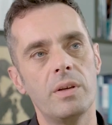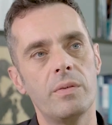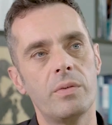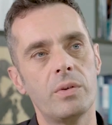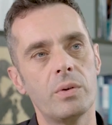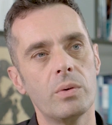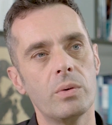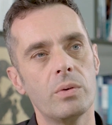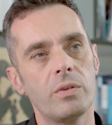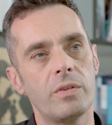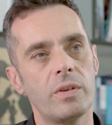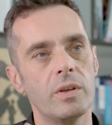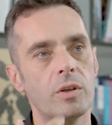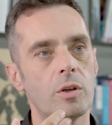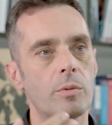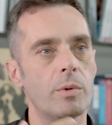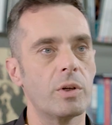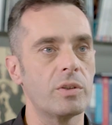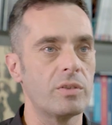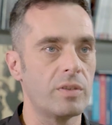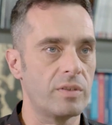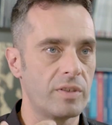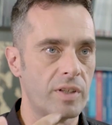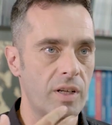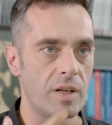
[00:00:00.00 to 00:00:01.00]
if you think
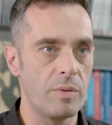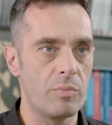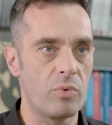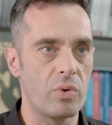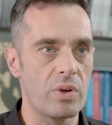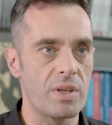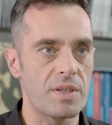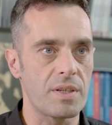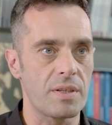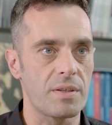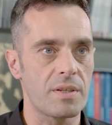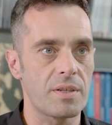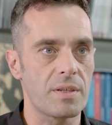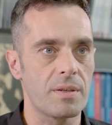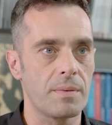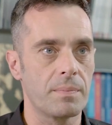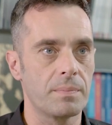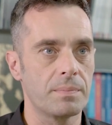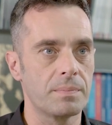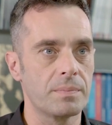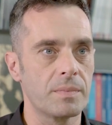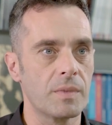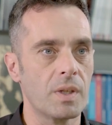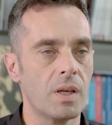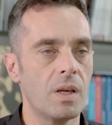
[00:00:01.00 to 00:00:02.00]
about telepresence,
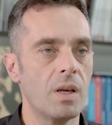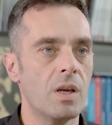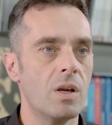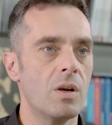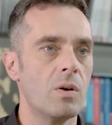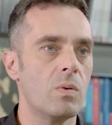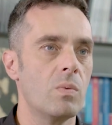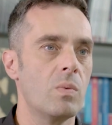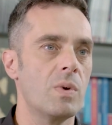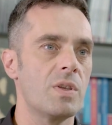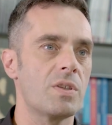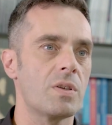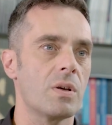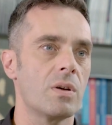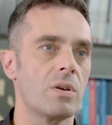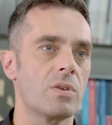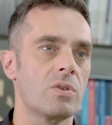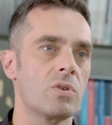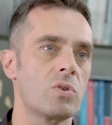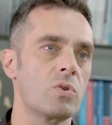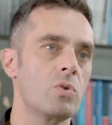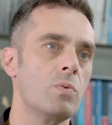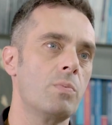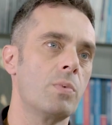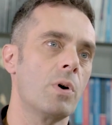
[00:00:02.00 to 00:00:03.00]
with a
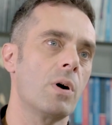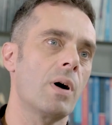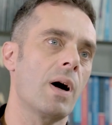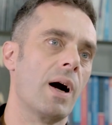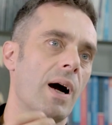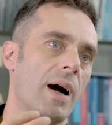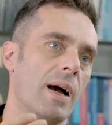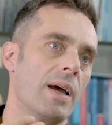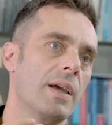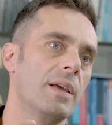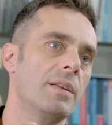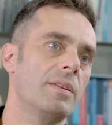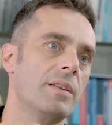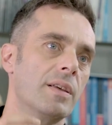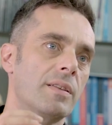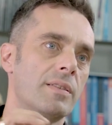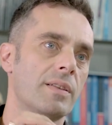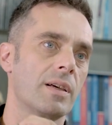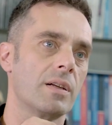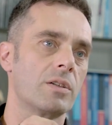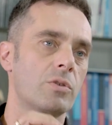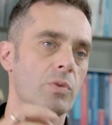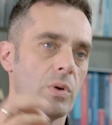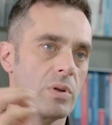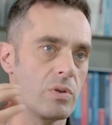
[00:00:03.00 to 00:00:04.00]
super high
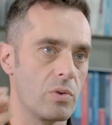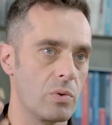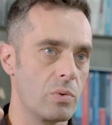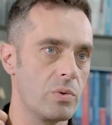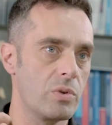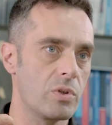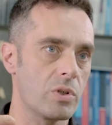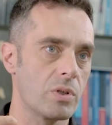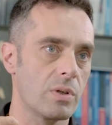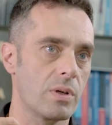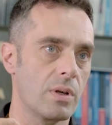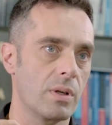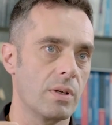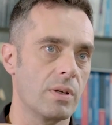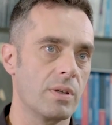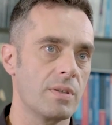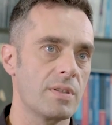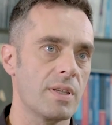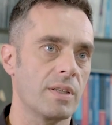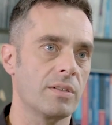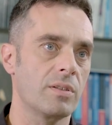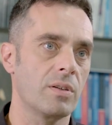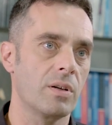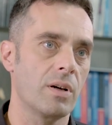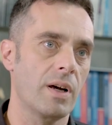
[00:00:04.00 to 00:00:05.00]
detailed resolution
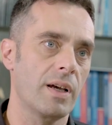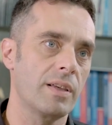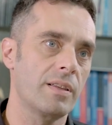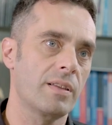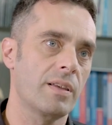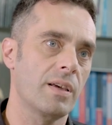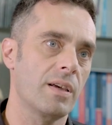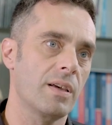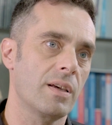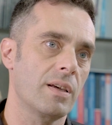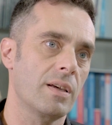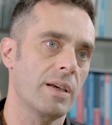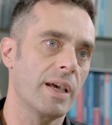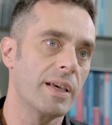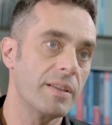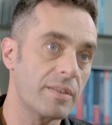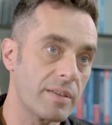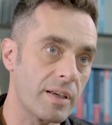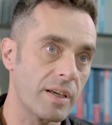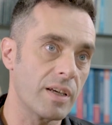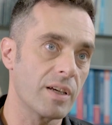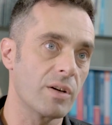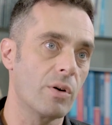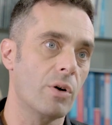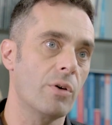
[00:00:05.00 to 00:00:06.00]
that
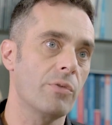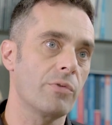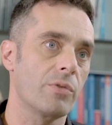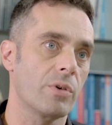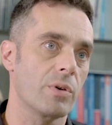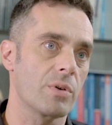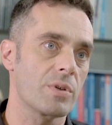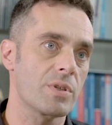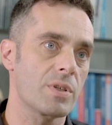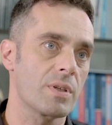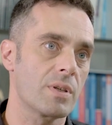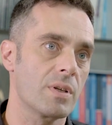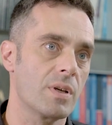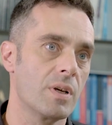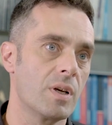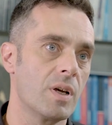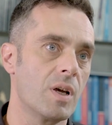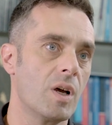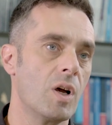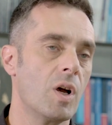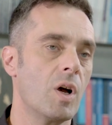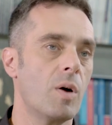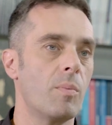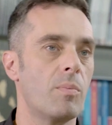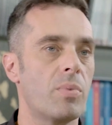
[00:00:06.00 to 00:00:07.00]
8K offers,
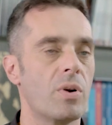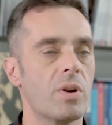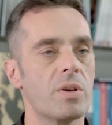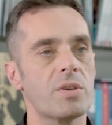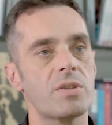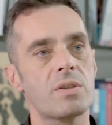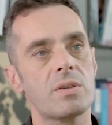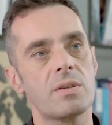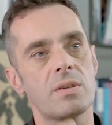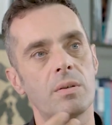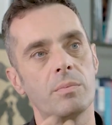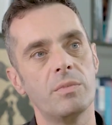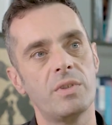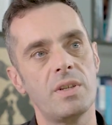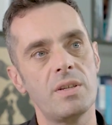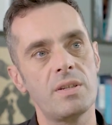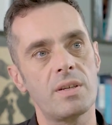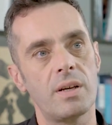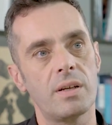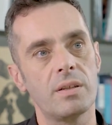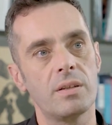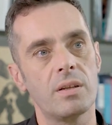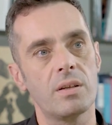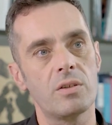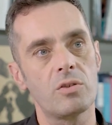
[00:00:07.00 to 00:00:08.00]
plus some
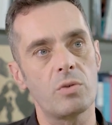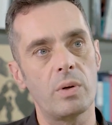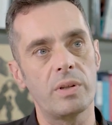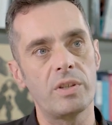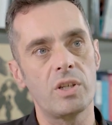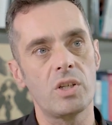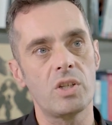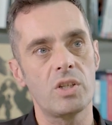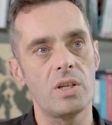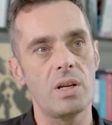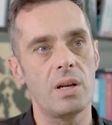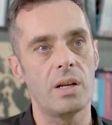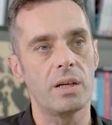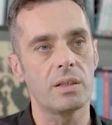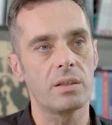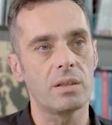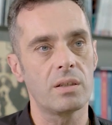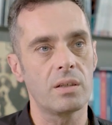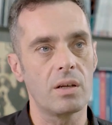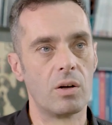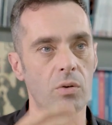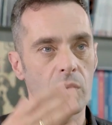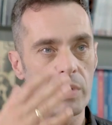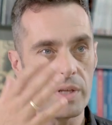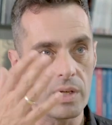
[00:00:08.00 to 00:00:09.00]
design strategy
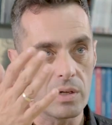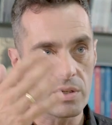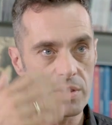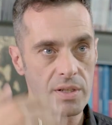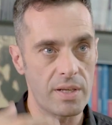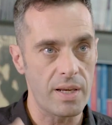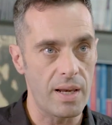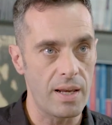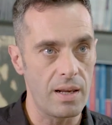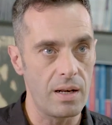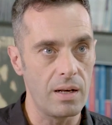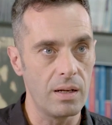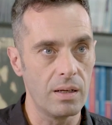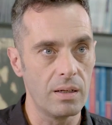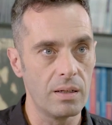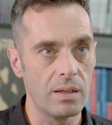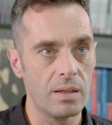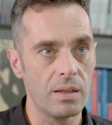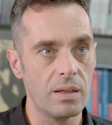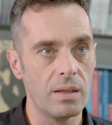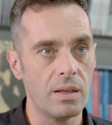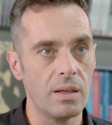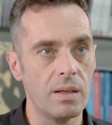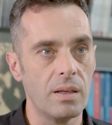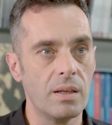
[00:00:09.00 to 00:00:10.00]
like real scale,
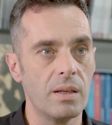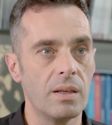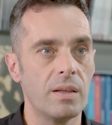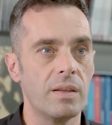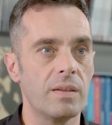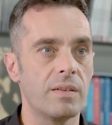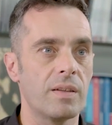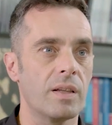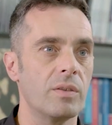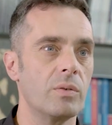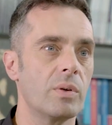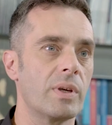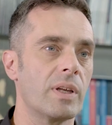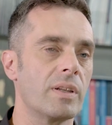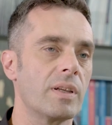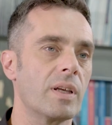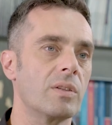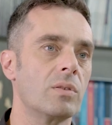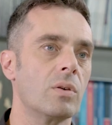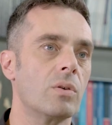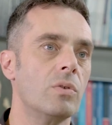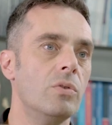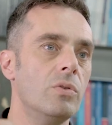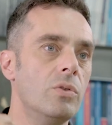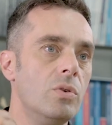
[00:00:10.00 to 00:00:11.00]
then you can
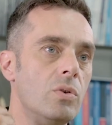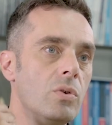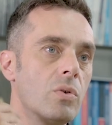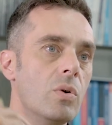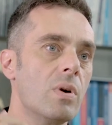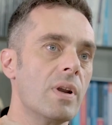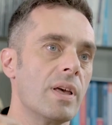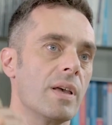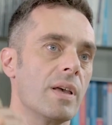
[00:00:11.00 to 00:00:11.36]
get a new